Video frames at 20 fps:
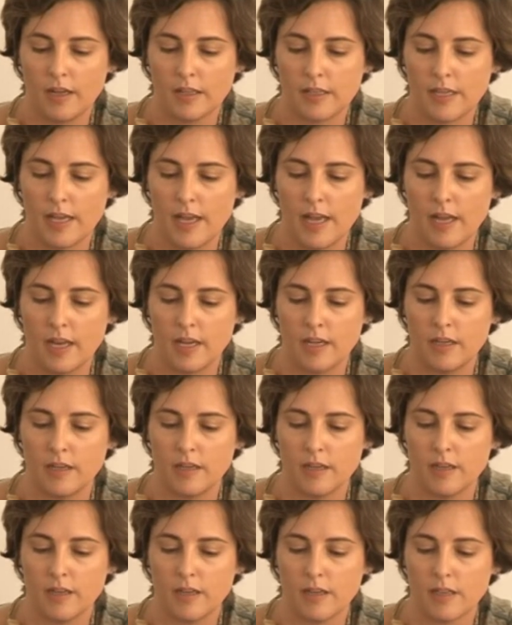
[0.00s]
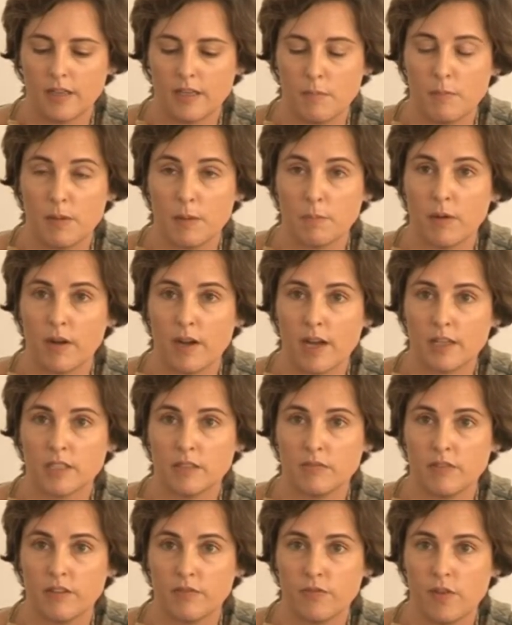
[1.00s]
can be
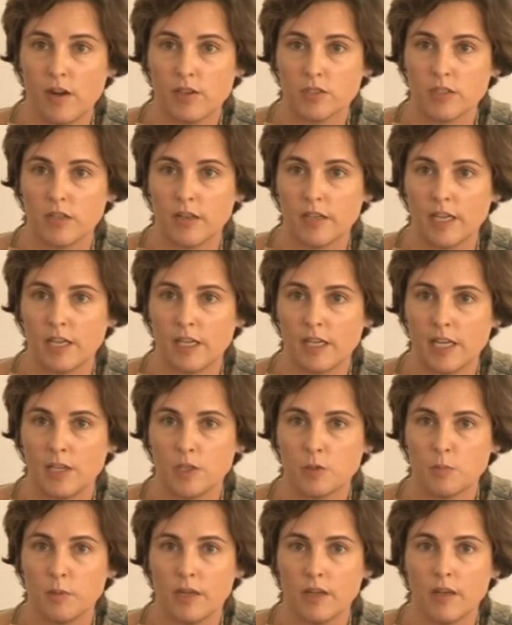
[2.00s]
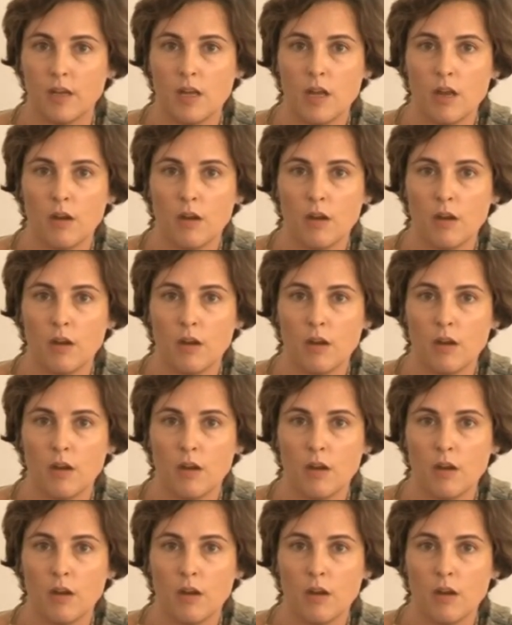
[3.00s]
productive in fostering engagement,